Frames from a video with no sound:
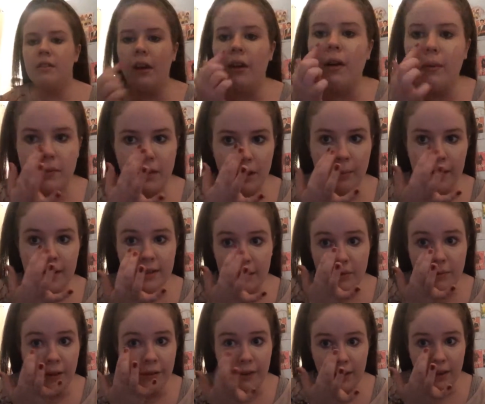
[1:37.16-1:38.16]
fucking?
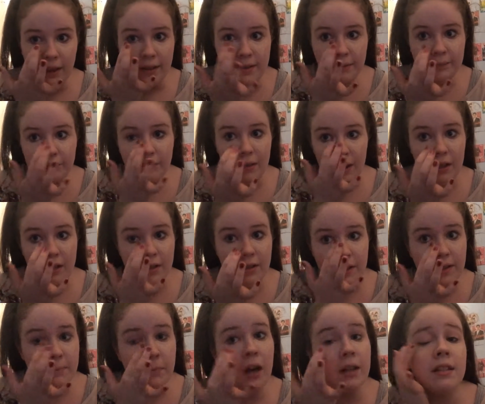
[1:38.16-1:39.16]
Oh,
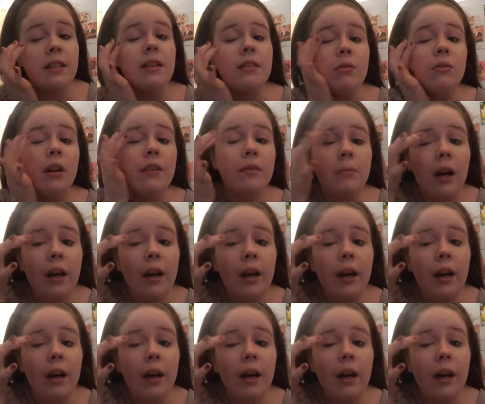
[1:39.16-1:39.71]
no.